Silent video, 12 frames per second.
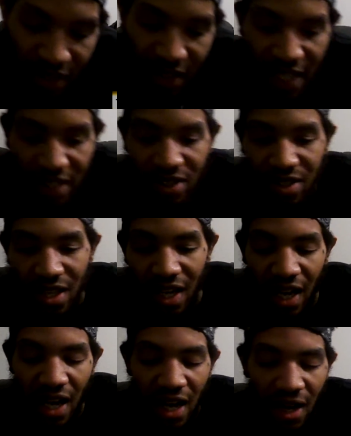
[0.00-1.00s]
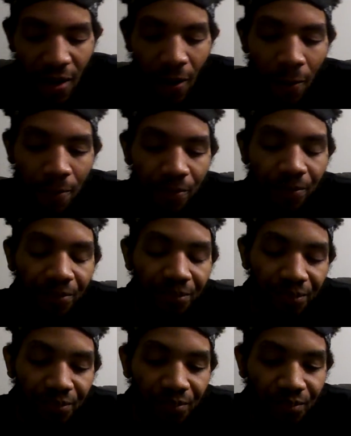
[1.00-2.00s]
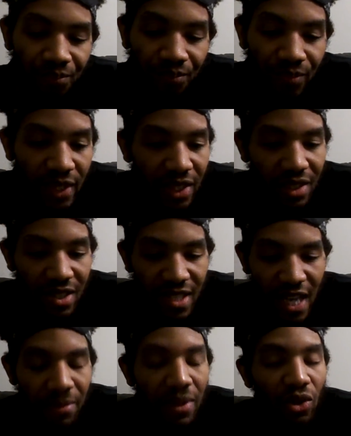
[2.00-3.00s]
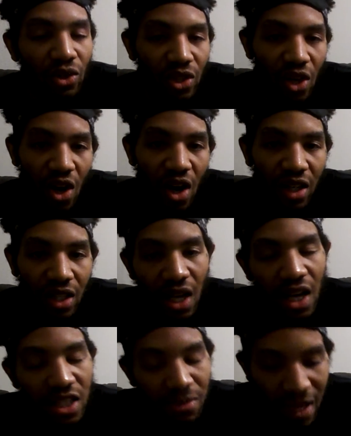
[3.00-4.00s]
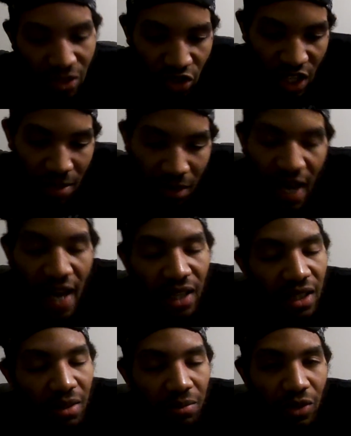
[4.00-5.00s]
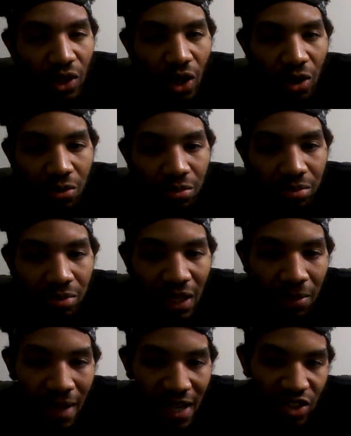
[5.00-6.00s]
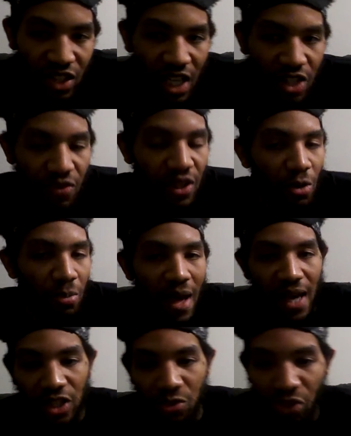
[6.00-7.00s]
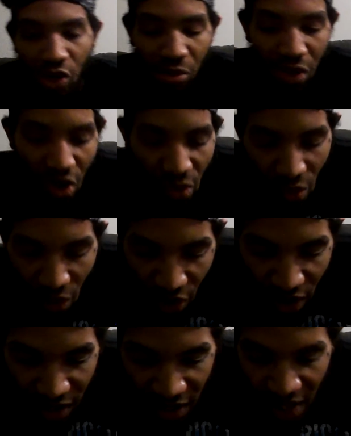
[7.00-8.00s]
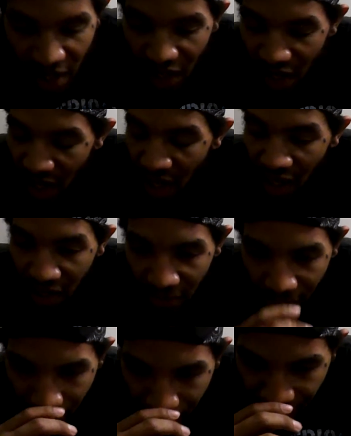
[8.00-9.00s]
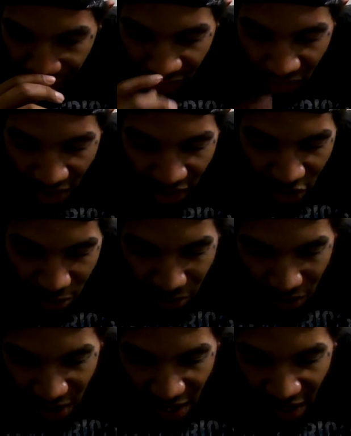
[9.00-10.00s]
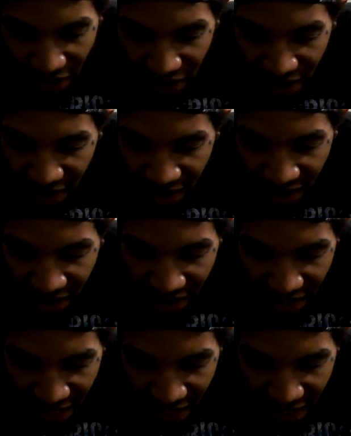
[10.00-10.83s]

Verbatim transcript: Next um, segment on the card. Tommaso Ciampa had a, you know, like a backstage video package promo on uh, Undisputed Era